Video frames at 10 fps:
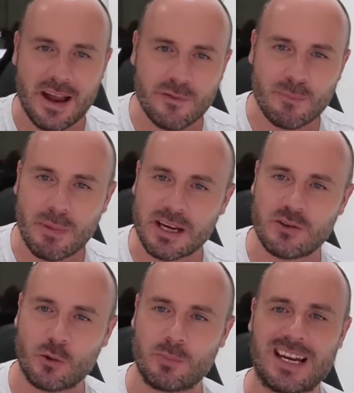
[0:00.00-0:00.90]

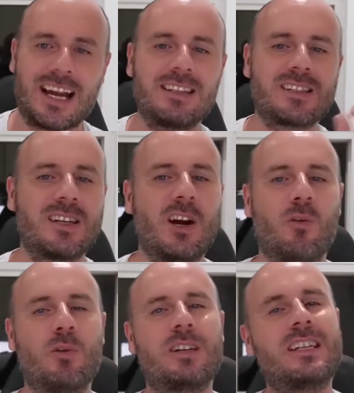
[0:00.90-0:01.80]
absolutely popping
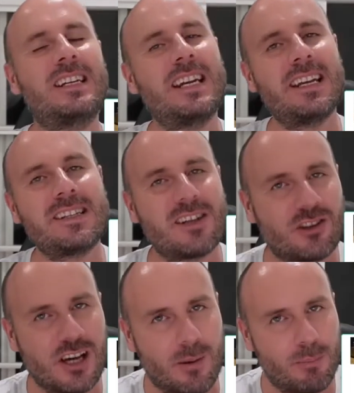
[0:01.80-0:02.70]
open the next
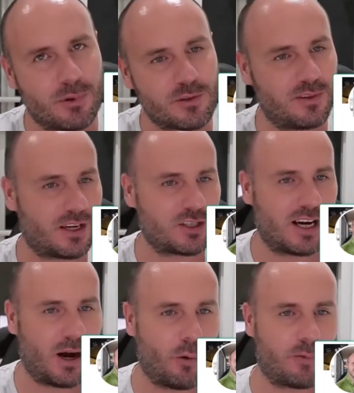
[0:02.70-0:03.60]
bottle of
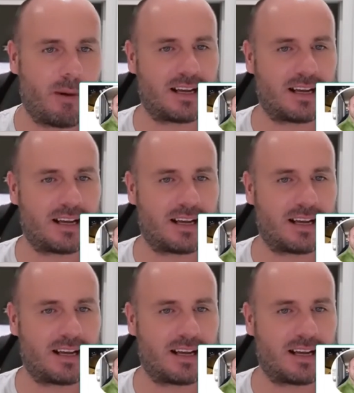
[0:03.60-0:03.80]
champagne.